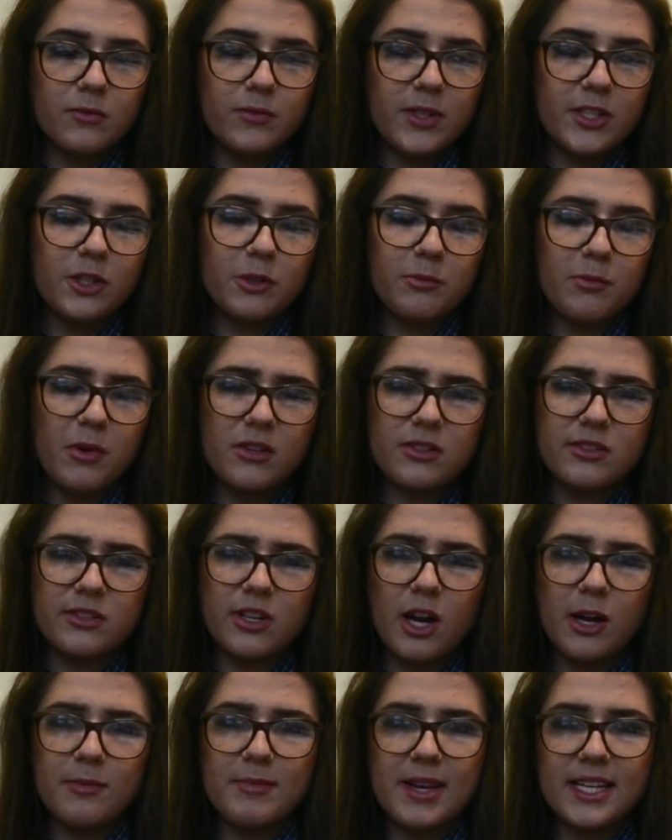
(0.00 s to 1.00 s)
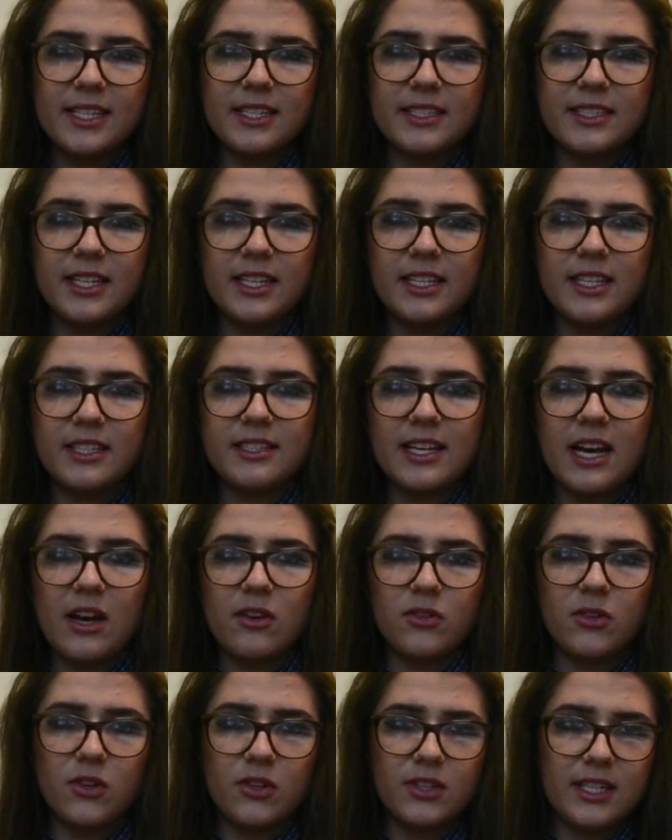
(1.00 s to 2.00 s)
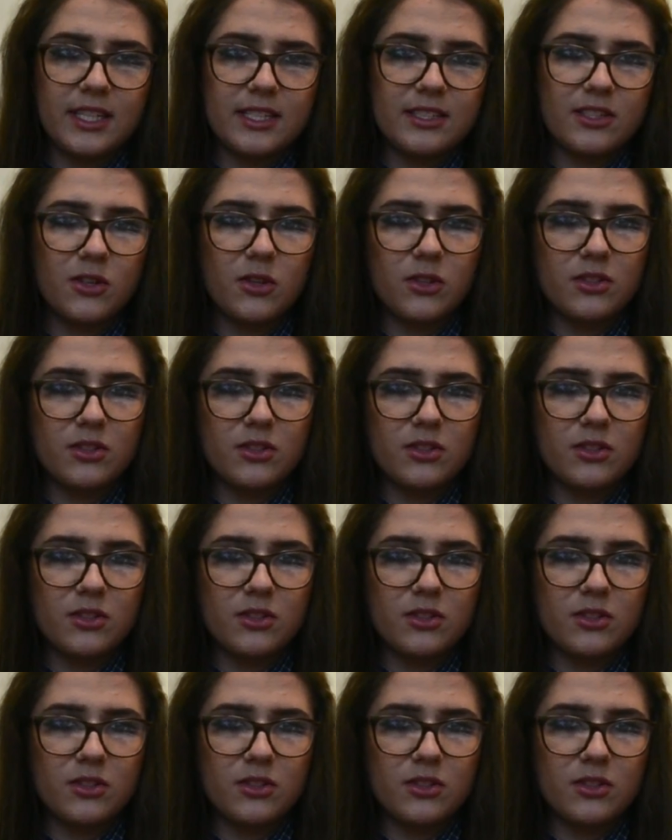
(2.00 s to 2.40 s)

We took most time editing the sound on this,